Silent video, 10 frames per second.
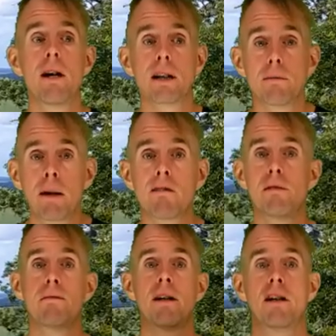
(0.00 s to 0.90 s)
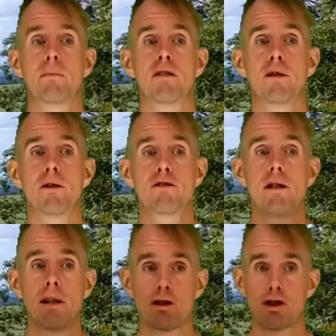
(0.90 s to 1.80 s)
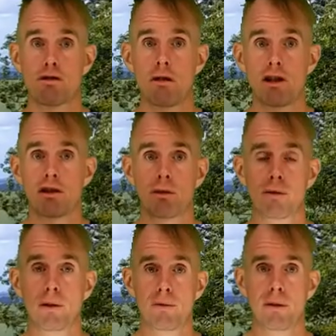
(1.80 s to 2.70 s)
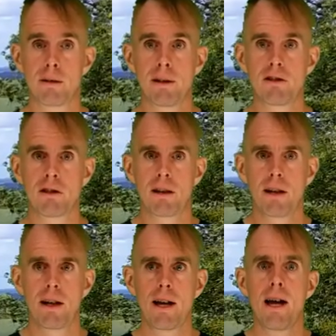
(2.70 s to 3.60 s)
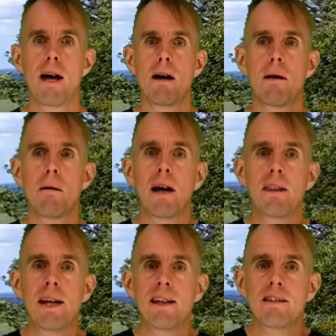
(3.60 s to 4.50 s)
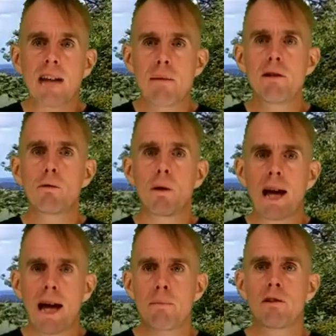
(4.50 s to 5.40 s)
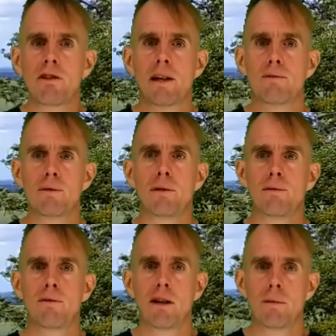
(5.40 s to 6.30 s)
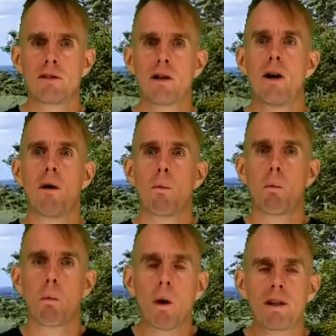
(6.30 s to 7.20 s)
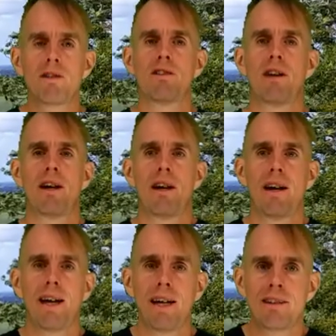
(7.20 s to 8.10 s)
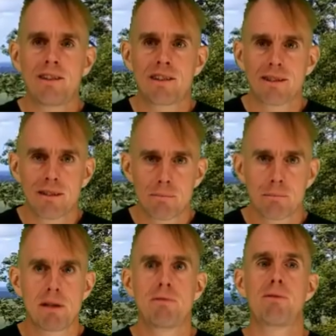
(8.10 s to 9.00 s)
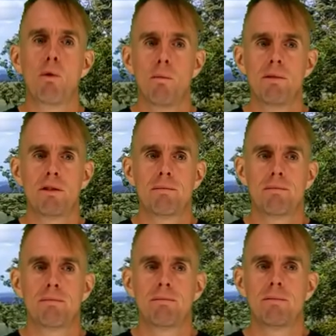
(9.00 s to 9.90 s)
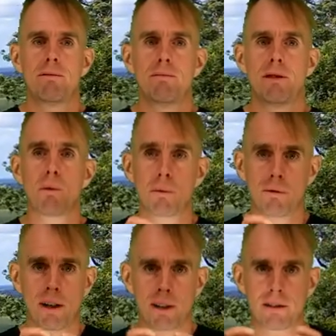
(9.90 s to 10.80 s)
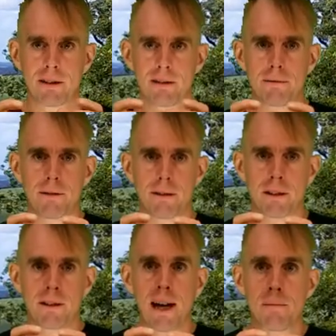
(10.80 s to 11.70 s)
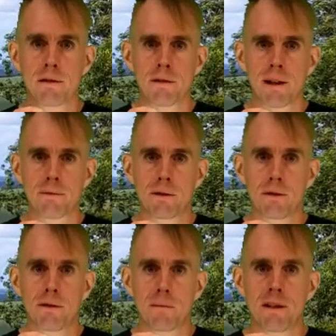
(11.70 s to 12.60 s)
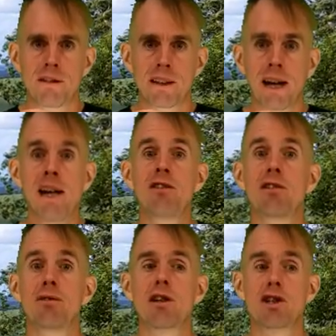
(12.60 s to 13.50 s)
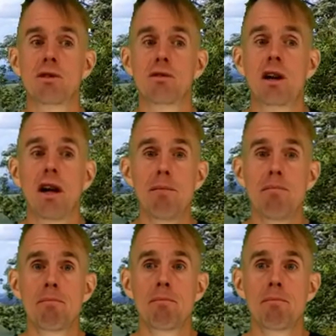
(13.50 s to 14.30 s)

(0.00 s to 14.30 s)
Capillary breakup rheometry stretches a fluid filament and then examines what happens to that fluid filament once it has been formed. You will find the diameter of that fluid filament decays as a function of time,